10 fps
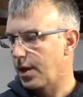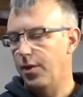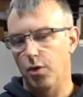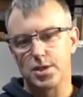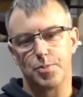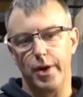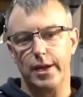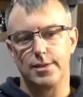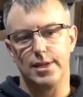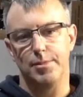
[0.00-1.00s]
Those
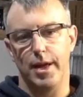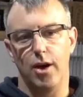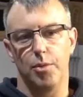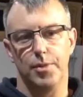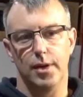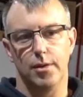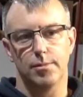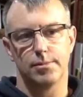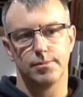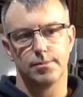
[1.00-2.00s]
springs seem to help
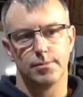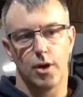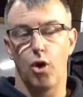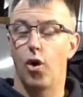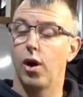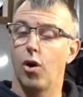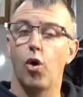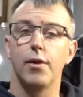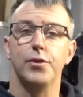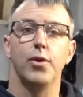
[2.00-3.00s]
them.
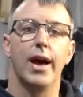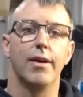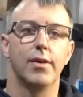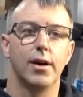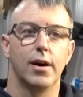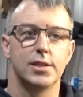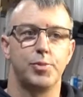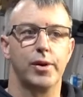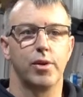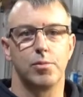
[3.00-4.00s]
Or if you have a
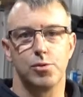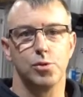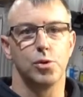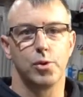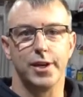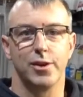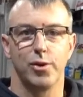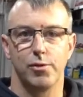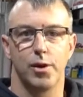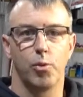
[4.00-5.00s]
spring rubber rule where you can
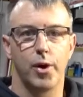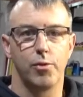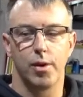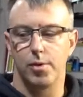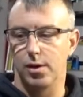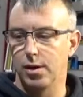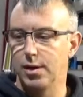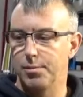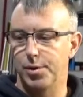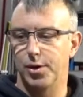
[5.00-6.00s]
only run 1 rubber
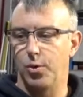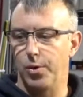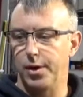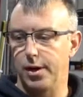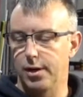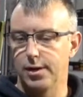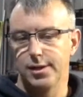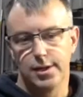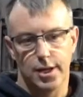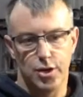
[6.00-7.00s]
per corner,
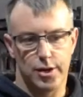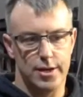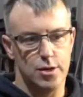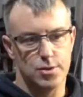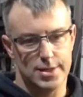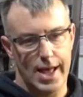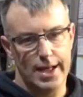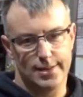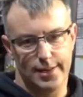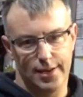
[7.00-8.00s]
you can use
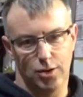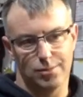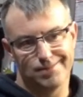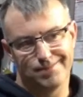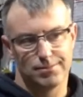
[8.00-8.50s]
that to help